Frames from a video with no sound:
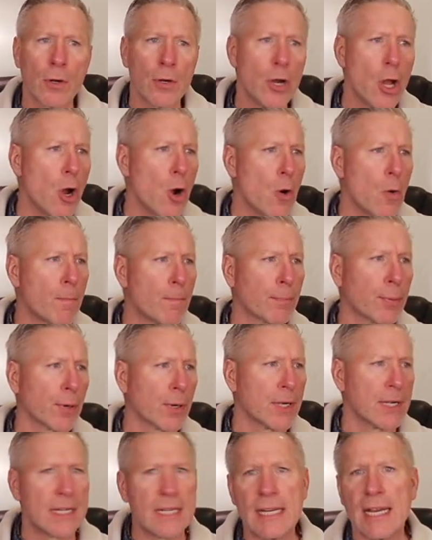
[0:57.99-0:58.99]
no
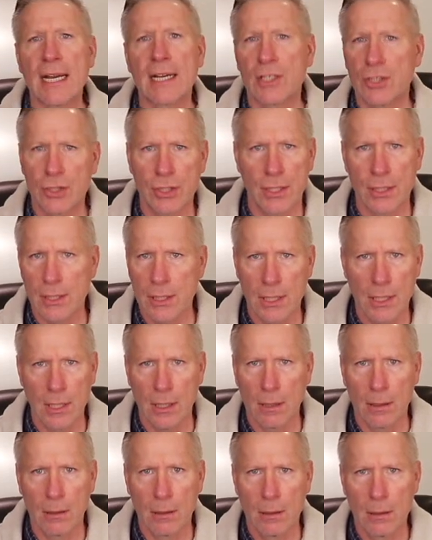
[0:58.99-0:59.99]
prediction
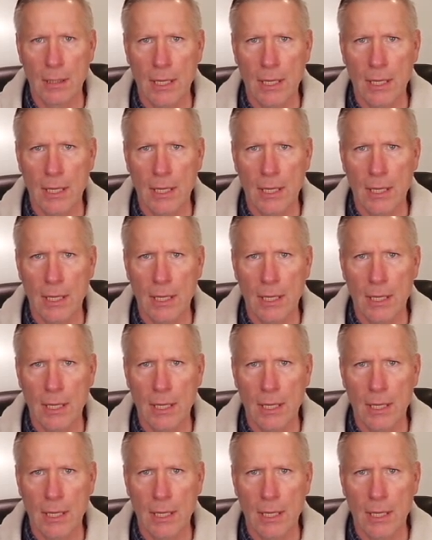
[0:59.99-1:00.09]
here.